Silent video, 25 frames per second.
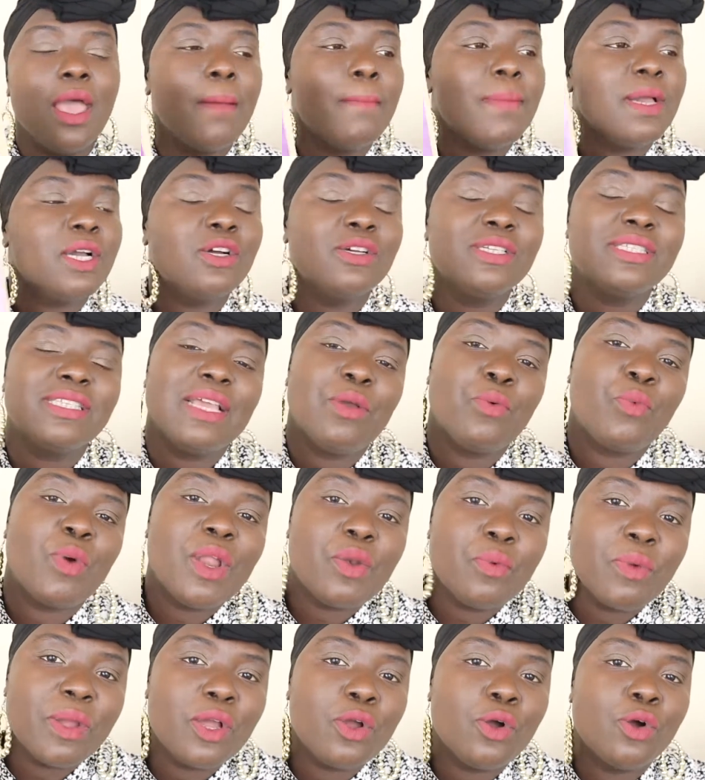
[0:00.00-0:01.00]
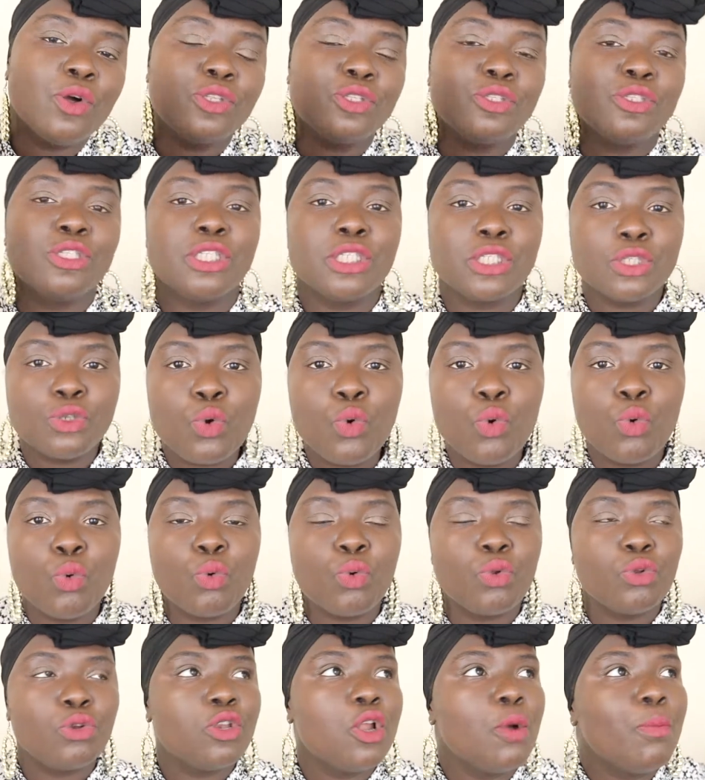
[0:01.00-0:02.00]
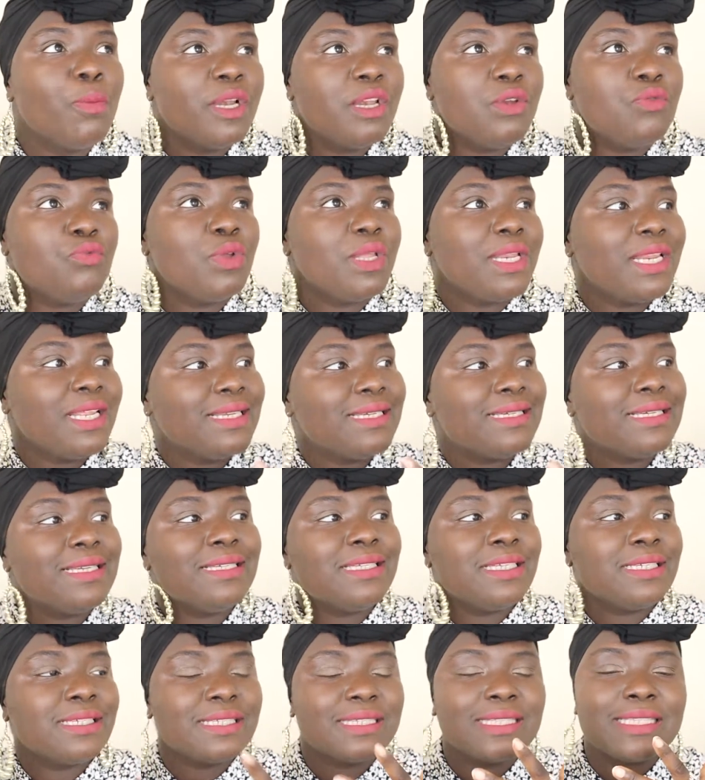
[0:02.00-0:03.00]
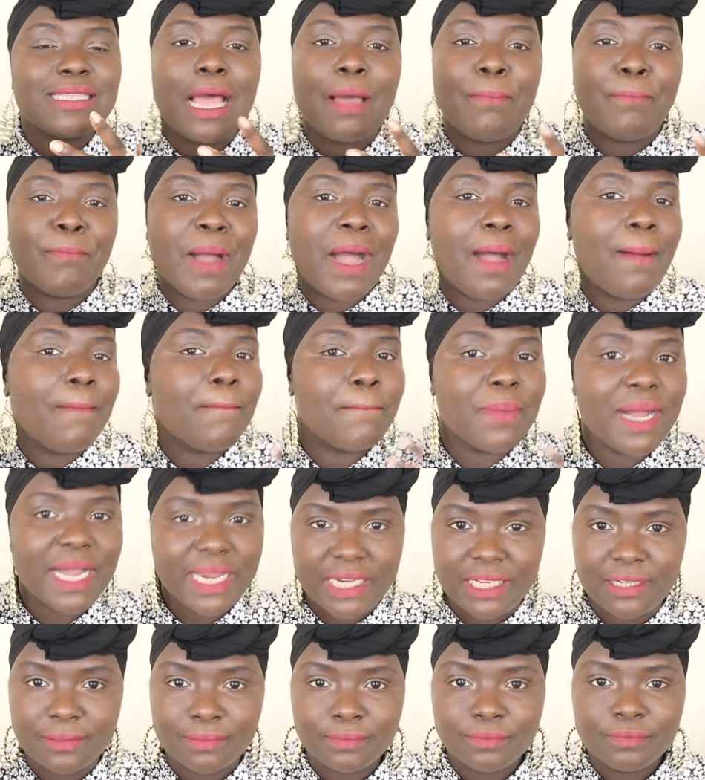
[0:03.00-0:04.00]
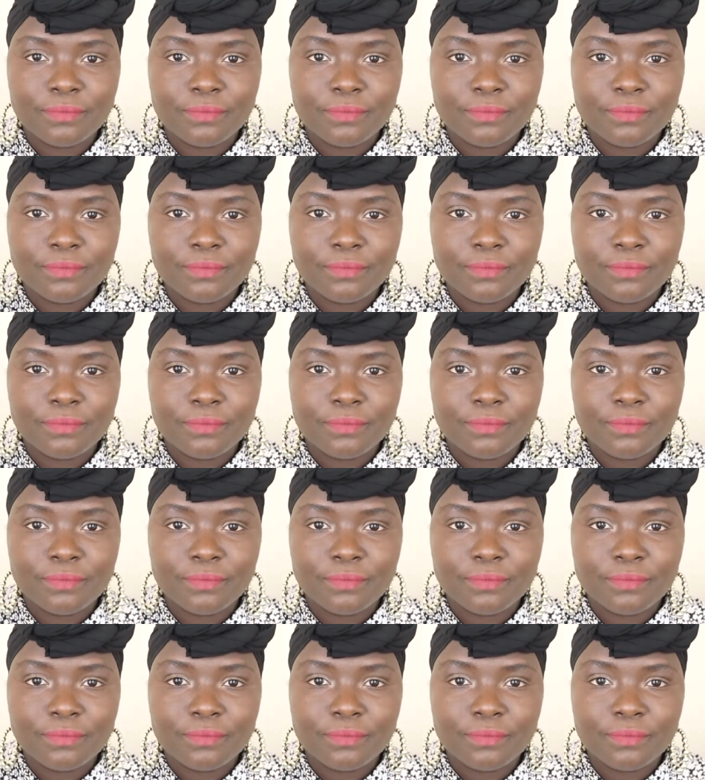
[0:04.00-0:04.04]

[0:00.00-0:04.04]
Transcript: Because when we go to school, nobody really teaches us about money,